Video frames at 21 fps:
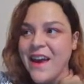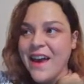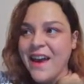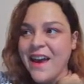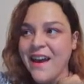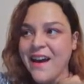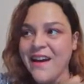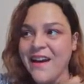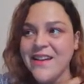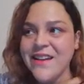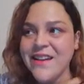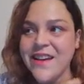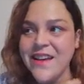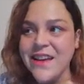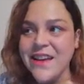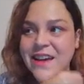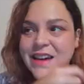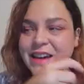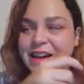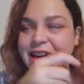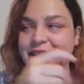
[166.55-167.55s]
And,
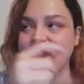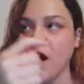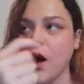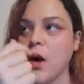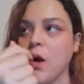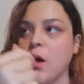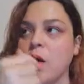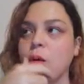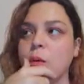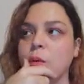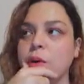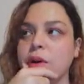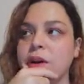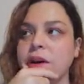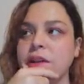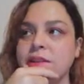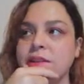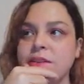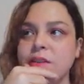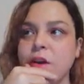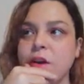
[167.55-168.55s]

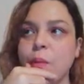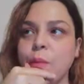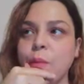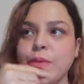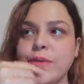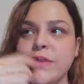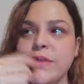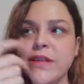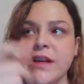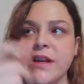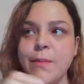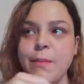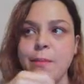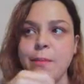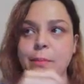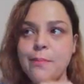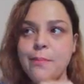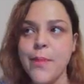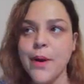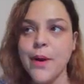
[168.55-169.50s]
it's almost like I'm